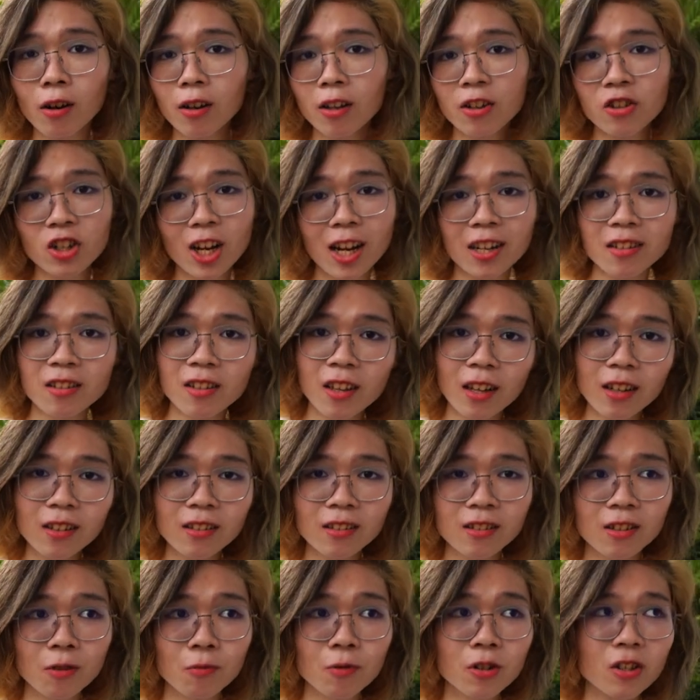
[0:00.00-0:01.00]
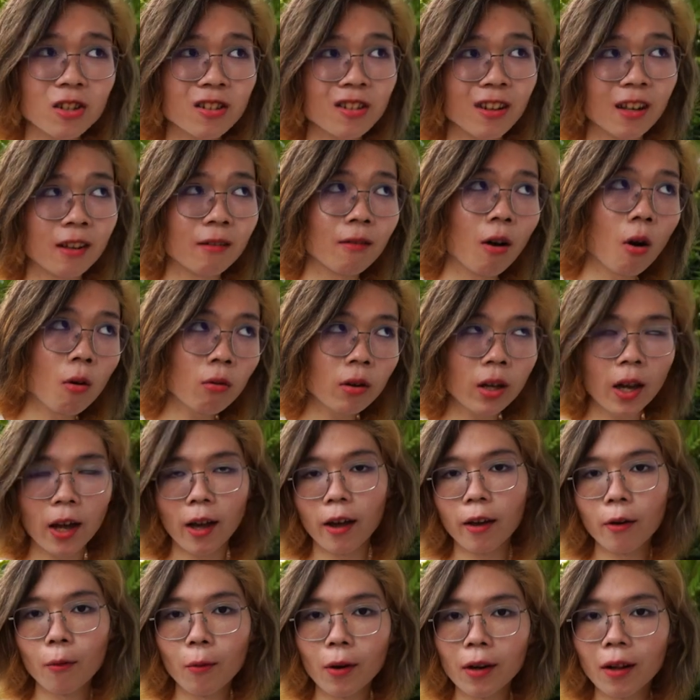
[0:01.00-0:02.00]
only Jack Skellington, which is like
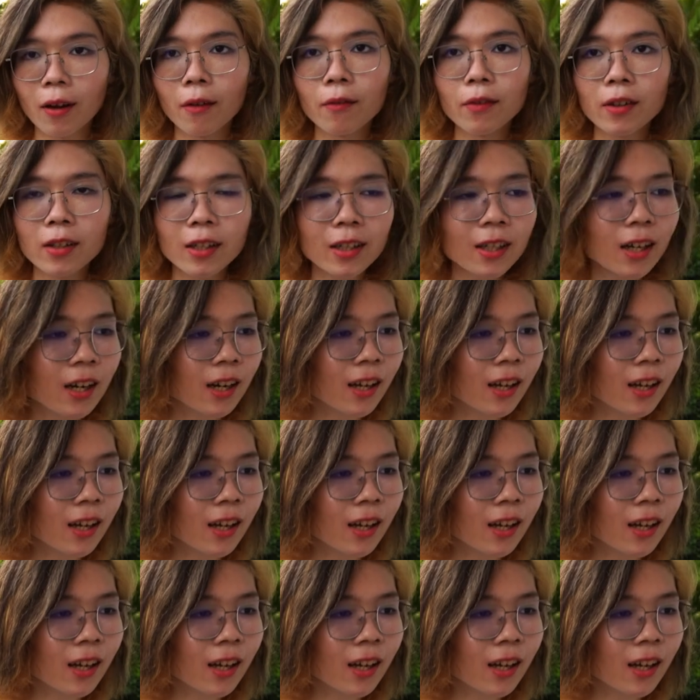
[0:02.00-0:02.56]
okay, whatever.